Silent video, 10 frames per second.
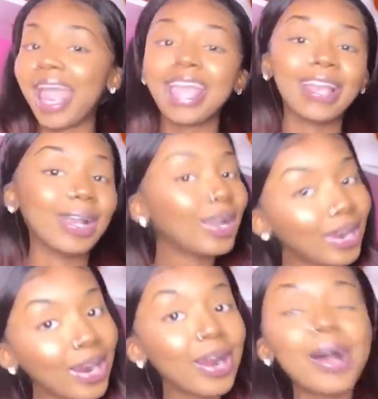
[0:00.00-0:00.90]
Like,
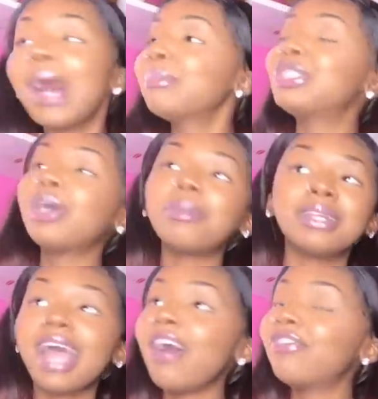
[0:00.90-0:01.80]
girl, I'm
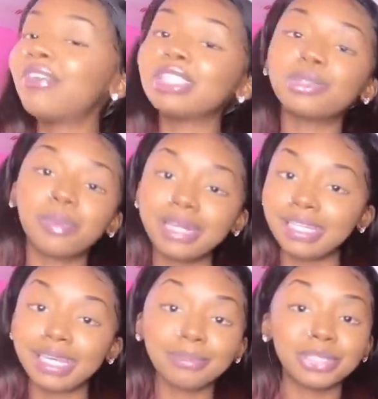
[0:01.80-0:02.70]
showing out for
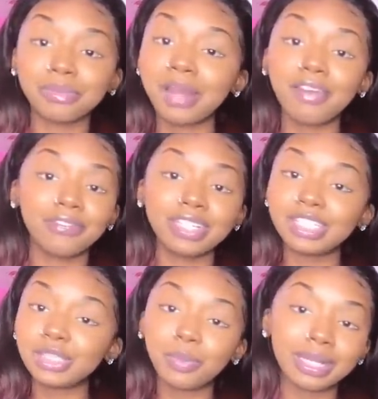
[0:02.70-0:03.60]
20. I'm showing out for
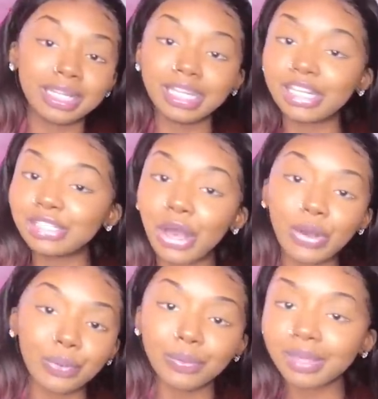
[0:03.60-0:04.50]
this 20 years
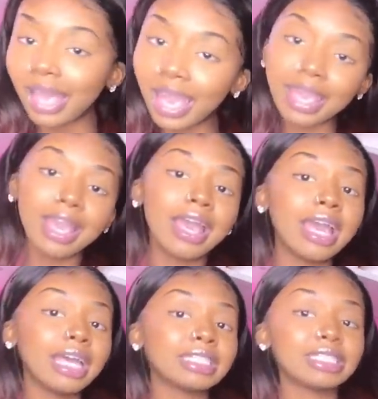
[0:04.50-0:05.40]
old, okay?
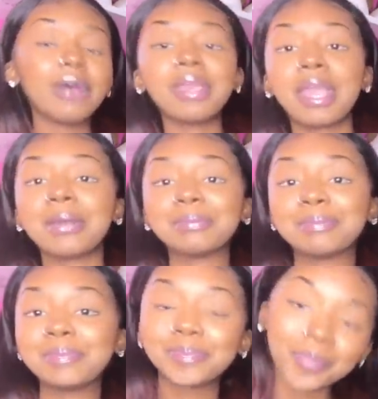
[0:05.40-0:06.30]
So yeah,
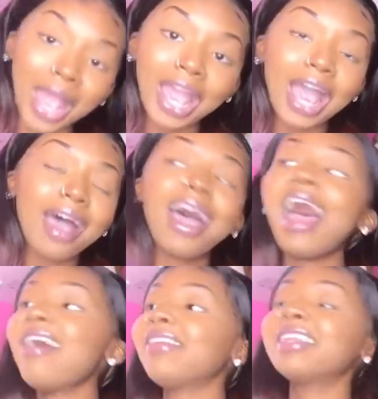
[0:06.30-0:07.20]
I
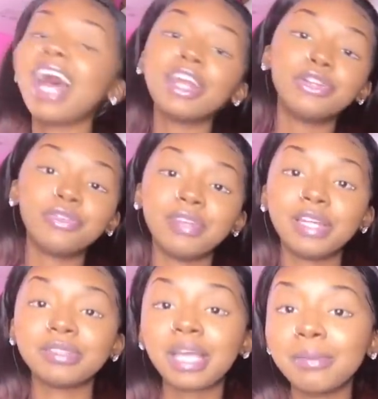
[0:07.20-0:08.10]
have a lot of new
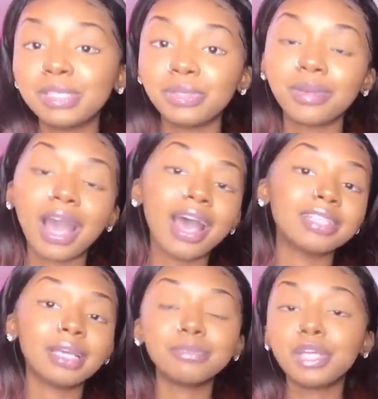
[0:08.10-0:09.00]
videos coming to you
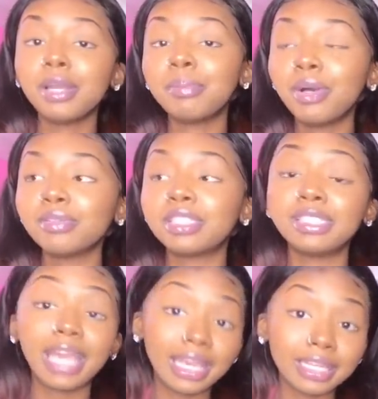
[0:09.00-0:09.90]
guys. I'm trying to
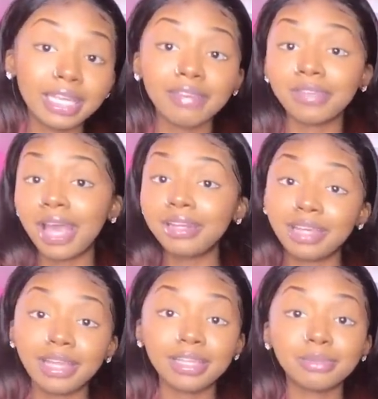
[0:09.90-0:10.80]
post daily. If not
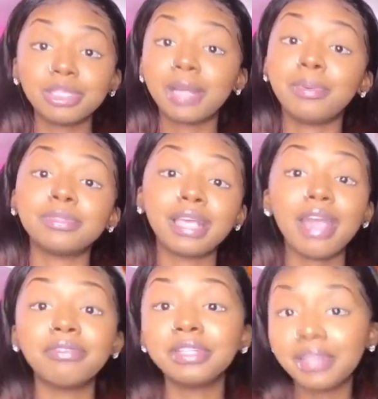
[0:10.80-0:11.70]
daily, I'm trying to post
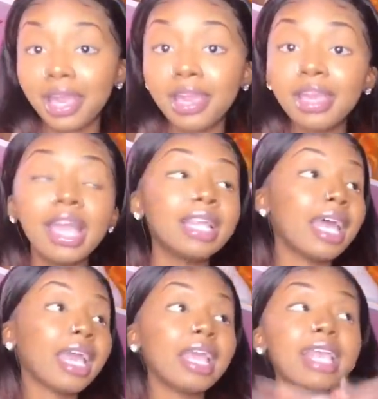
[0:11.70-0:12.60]
every day.
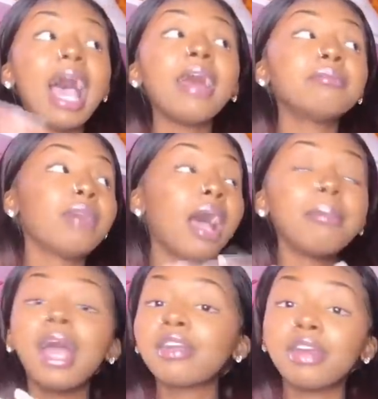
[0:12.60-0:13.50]
Like, y'all,
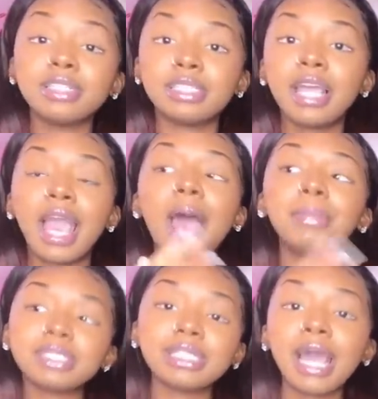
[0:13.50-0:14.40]
I'm not crazy. Like,
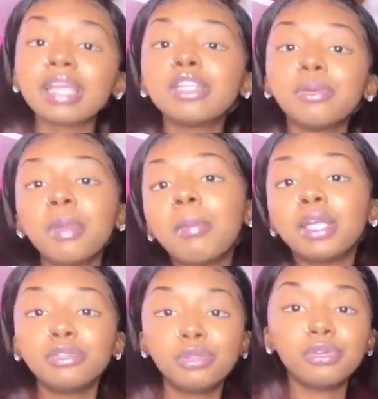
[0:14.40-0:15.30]
I've been slacking a little bit on
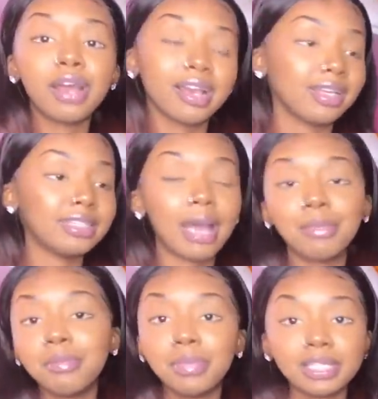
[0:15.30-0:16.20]
my YouTube grind because
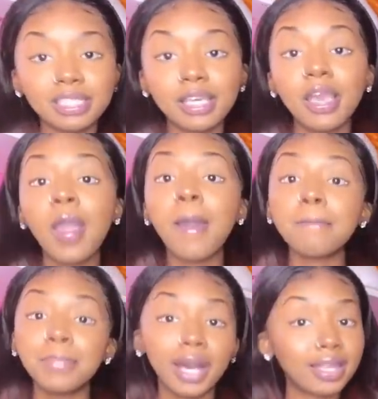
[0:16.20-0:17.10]
I've been busy.
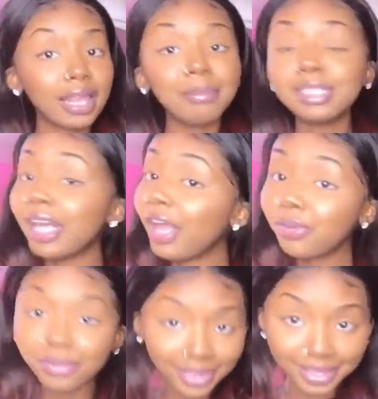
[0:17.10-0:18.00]
But let me tell
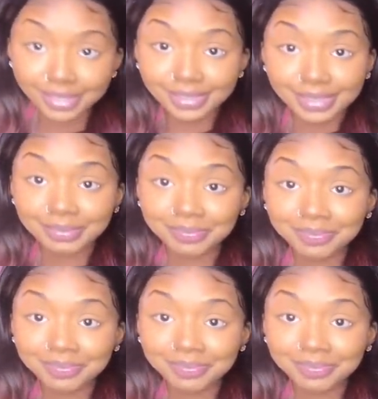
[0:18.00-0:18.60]
you this.